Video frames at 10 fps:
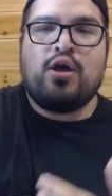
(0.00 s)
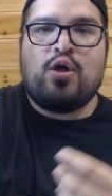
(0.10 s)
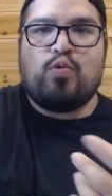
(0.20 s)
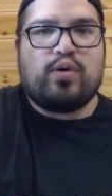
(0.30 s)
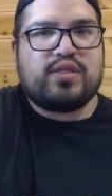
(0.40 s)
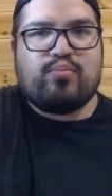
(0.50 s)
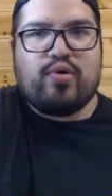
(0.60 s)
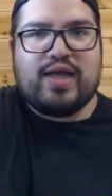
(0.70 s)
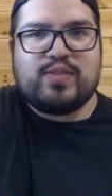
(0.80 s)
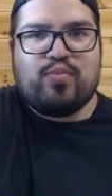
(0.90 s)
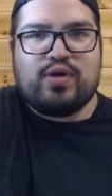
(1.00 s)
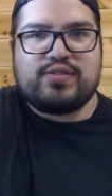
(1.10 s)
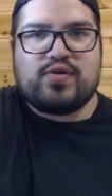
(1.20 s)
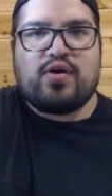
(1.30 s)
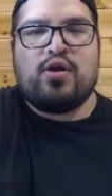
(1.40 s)
what the price
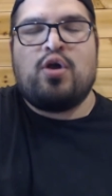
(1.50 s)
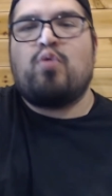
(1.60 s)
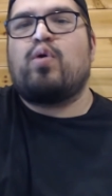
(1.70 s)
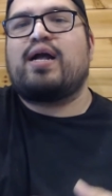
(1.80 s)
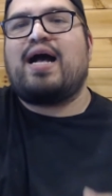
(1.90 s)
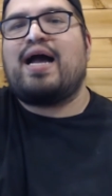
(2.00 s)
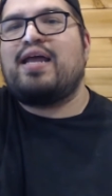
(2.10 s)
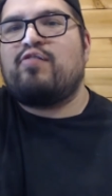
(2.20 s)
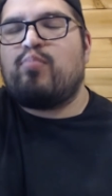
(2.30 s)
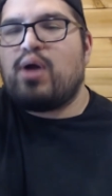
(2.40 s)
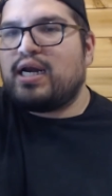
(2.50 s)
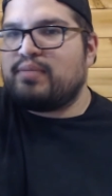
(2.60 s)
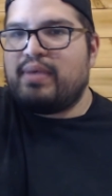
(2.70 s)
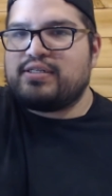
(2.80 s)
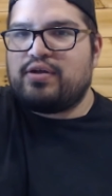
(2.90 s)
points are, what kind of product
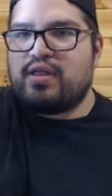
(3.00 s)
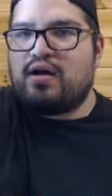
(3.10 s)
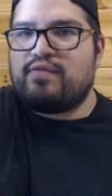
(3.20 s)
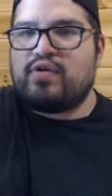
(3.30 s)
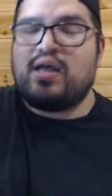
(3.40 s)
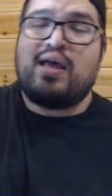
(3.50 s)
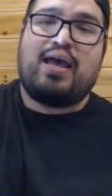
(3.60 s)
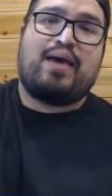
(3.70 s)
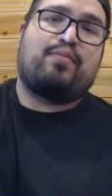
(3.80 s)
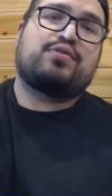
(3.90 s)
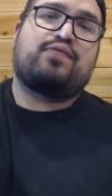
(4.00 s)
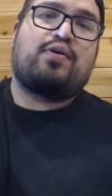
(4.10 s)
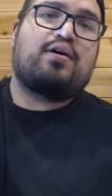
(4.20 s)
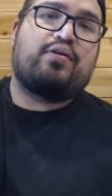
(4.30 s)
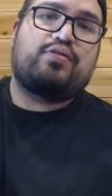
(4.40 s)
mix are they offering, and most of
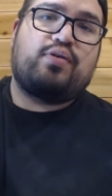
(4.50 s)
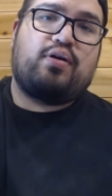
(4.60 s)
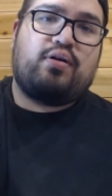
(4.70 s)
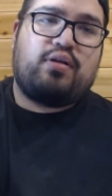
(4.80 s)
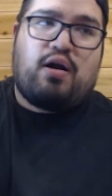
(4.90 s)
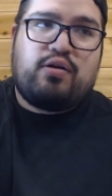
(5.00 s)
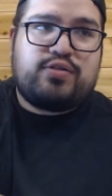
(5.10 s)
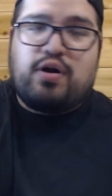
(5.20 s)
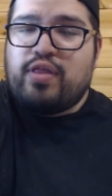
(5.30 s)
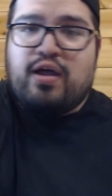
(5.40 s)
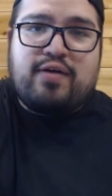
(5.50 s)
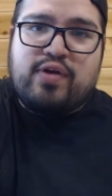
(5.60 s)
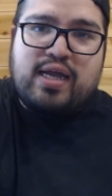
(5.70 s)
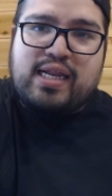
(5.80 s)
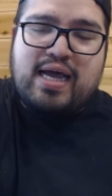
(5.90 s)
all, are they
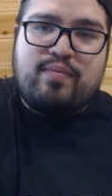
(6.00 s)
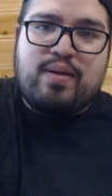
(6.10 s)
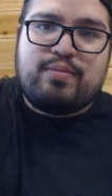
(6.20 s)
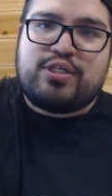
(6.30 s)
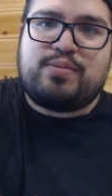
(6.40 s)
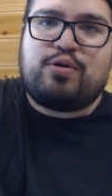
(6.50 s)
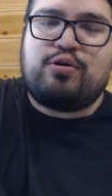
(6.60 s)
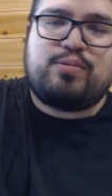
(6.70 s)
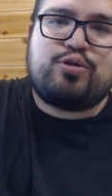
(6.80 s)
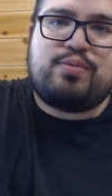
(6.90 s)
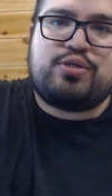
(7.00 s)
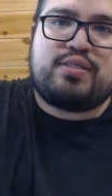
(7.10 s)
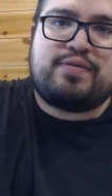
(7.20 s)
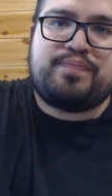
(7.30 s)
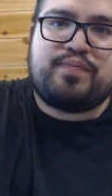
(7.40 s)
offering any kind of memberships or
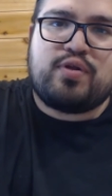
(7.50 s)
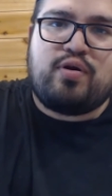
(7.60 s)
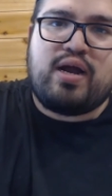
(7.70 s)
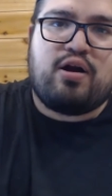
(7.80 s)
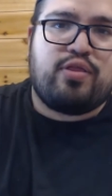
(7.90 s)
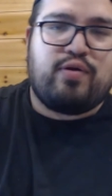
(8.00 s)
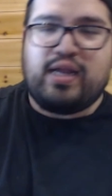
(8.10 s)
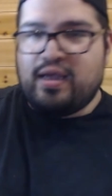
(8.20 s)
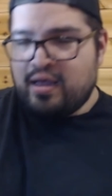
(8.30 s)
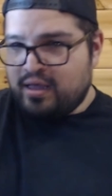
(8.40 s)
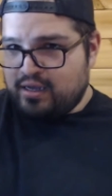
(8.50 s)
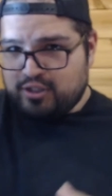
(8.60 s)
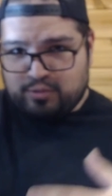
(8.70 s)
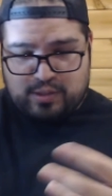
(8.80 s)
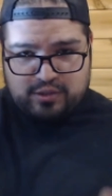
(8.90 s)
subscriptions? All right, are there any
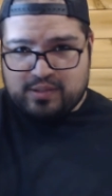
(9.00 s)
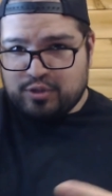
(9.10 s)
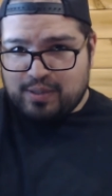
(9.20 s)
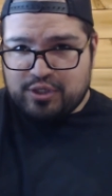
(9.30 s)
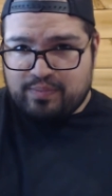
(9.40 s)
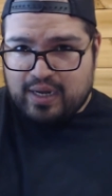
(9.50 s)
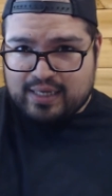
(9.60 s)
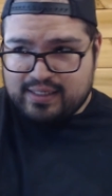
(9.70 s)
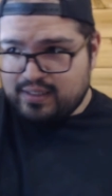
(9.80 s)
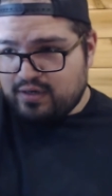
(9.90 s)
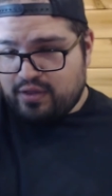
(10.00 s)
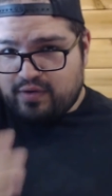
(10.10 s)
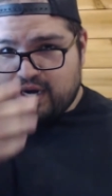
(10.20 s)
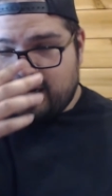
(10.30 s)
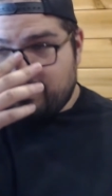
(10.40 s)
subscription boxes? Are there any